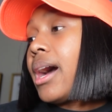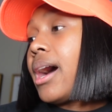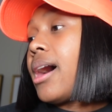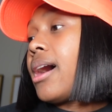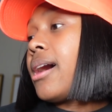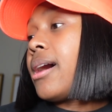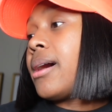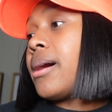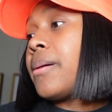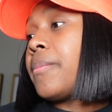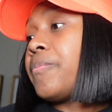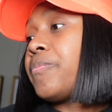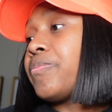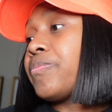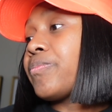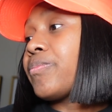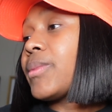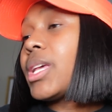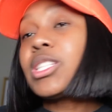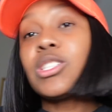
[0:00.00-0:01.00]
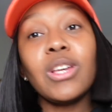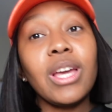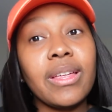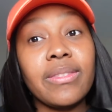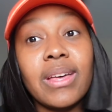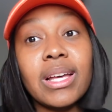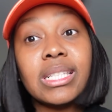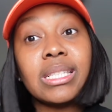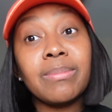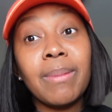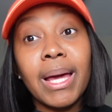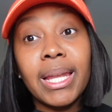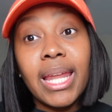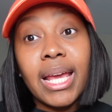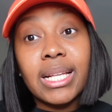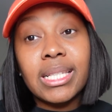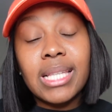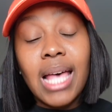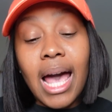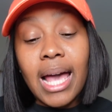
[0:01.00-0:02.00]
So yeah, that's my
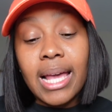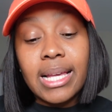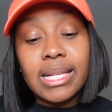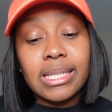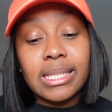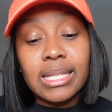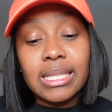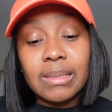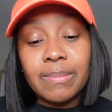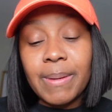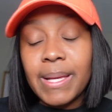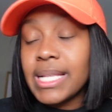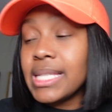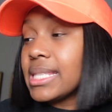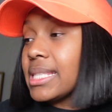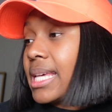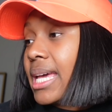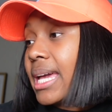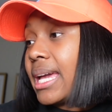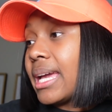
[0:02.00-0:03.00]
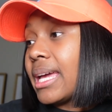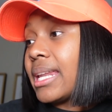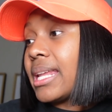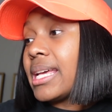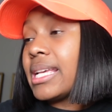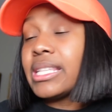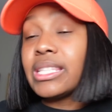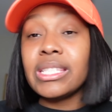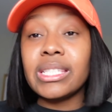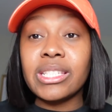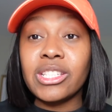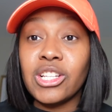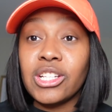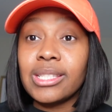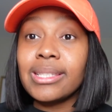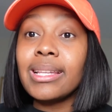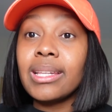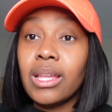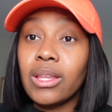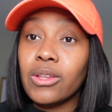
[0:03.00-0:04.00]
next highest expense, and it's
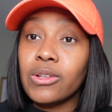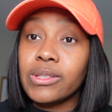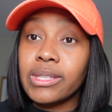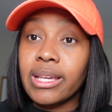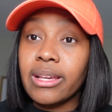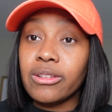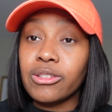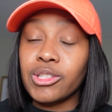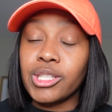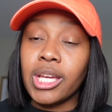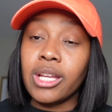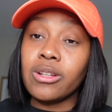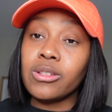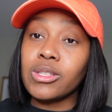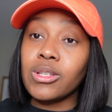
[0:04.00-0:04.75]
just another sales channel.